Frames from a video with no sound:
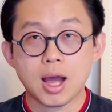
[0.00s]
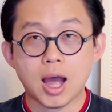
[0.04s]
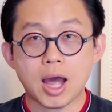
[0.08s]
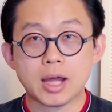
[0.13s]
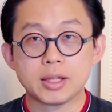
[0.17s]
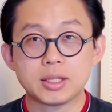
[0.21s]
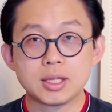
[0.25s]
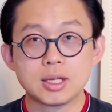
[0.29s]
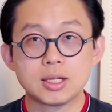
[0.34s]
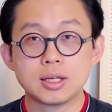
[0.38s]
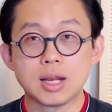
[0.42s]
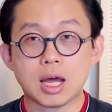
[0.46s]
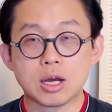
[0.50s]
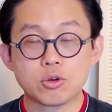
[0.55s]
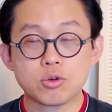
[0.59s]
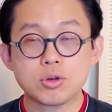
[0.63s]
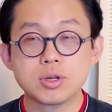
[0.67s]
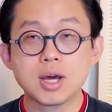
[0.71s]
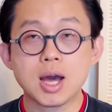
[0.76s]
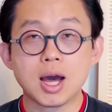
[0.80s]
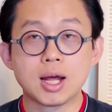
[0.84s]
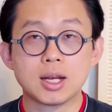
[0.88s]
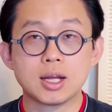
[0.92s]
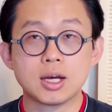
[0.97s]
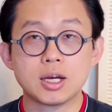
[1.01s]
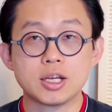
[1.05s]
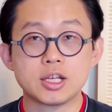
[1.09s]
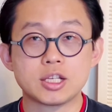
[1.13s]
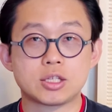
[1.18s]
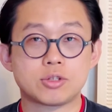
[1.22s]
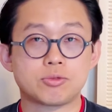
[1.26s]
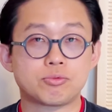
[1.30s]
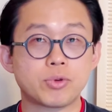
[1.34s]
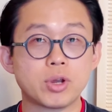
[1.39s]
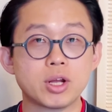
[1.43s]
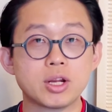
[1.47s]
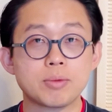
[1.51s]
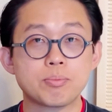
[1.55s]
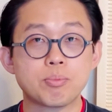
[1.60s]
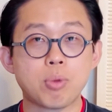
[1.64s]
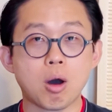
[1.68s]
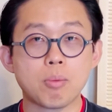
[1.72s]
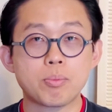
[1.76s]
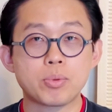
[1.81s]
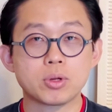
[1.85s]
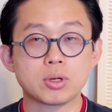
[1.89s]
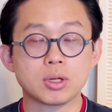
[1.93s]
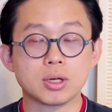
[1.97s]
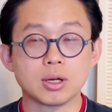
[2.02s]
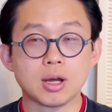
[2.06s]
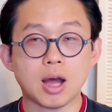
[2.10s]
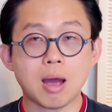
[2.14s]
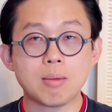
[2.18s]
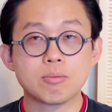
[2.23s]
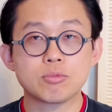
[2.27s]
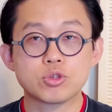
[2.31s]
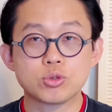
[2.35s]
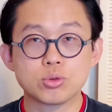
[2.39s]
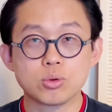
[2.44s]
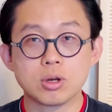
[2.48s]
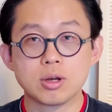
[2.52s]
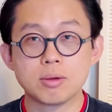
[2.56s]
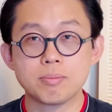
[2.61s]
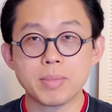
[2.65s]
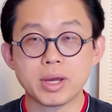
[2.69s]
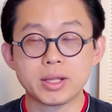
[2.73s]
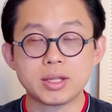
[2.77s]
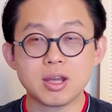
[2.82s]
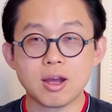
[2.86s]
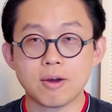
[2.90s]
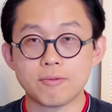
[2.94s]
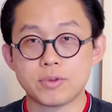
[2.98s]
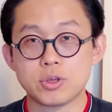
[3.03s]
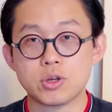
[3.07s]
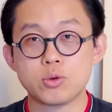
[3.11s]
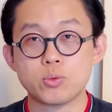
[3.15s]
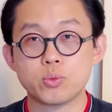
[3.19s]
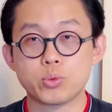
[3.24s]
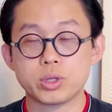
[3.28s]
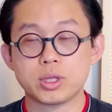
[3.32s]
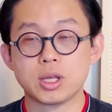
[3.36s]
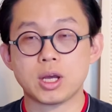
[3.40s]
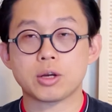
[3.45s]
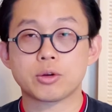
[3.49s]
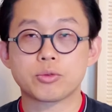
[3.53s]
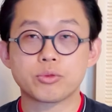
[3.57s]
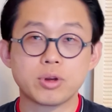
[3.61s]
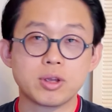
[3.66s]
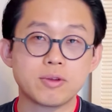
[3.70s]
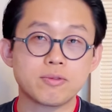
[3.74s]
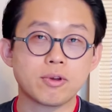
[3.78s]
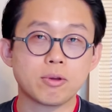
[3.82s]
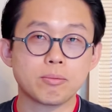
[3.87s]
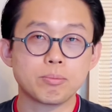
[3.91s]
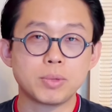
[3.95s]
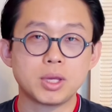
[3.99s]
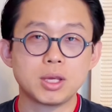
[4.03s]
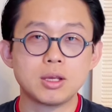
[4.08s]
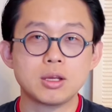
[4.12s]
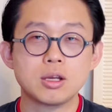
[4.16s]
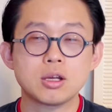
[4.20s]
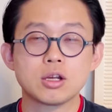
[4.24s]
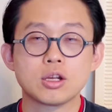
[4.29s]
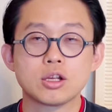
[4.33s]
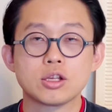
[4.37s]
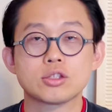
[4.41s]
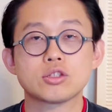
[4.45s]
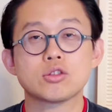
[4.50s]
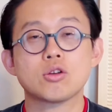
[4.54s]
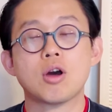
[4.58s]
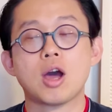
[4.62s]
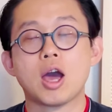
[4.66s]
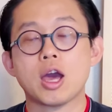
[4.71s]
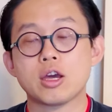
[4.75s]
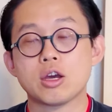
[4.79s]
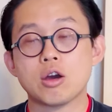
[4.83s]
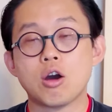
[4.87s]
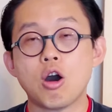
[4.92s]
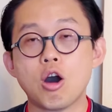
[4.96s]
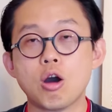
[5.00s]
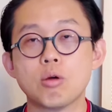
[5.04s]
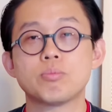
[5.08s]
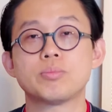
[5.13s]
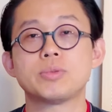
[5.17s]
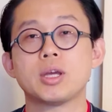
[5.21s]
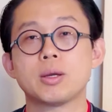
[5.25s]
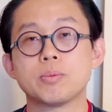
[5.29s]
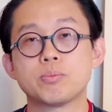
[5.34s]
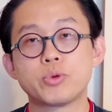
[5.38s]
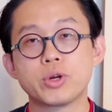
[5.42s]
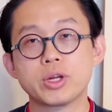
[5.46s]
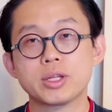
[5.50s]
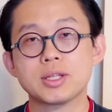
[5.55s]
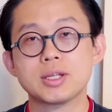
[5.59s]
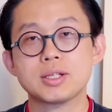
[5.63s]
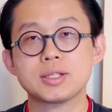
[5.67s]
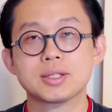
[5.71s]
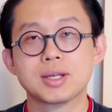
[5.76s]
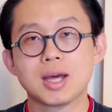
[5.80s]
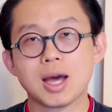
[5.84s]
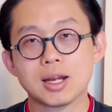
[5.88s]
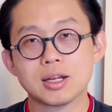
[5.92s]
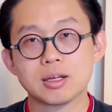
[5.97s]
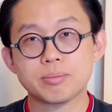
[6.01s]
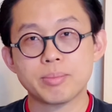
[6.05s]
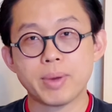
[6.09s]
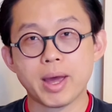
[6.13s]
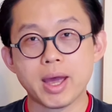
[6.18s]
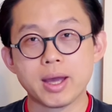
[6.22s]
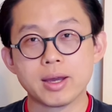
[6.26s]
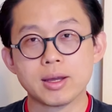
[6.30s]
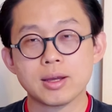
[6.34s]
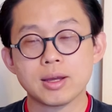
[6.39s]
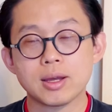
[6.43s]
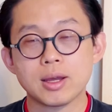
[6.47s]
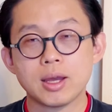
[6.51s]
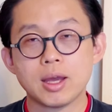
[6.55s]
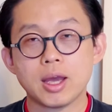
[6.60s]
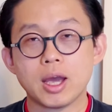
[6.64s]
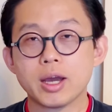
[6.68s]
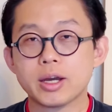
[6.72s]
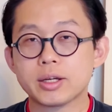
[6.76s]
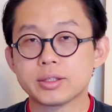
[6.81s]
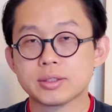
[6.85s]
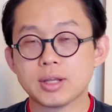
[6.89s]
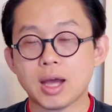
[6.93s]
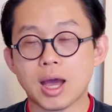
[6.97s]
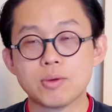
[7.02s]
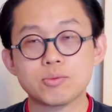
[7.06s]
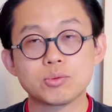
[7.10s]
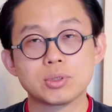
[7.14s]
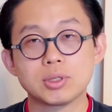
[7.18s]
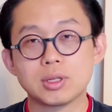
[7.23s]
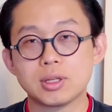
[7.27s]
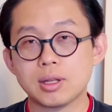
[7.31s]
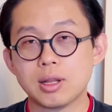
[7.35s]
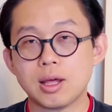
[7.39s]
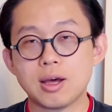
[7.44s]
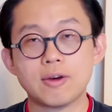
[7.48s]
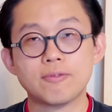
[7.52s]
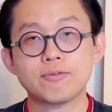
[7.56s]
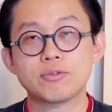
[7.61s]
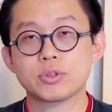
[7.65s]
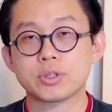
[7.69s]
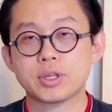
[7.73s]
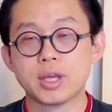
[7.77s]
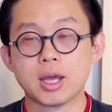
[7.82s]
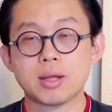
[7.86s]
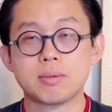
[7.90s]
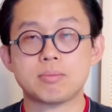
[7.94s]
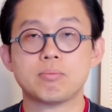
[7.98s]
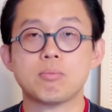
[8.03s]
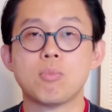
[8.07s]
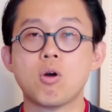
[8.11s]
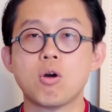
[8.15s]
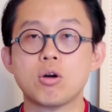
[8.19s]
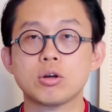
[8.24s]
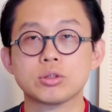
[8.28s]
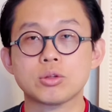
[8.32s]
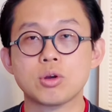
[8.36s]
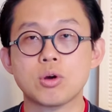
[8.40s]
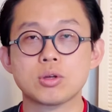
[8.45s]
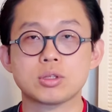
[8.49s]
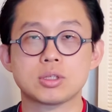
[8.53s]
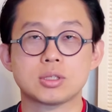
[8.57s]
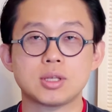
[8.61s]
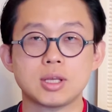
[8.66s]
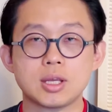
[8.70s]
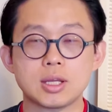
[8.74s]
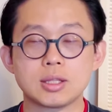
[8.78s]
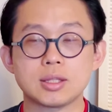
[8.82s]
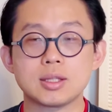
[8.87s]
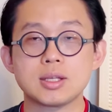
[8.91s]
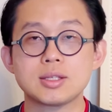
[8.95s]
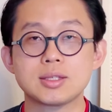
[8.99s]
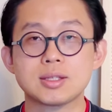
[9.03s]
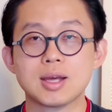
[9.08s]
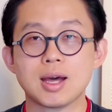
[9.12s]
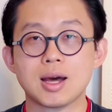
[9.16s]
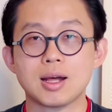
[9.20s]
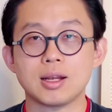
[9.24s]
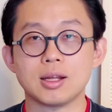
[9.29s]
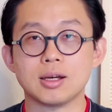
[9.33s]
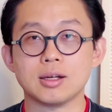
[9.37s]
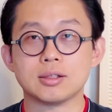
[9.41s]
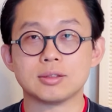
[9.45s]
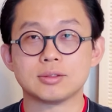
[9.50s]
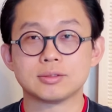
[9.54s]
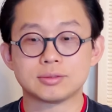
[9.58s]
I think lagoon color is really popular. I'm sure many of you would agree with me, so I hope they bring this color back, and I would love to get more totes in this color.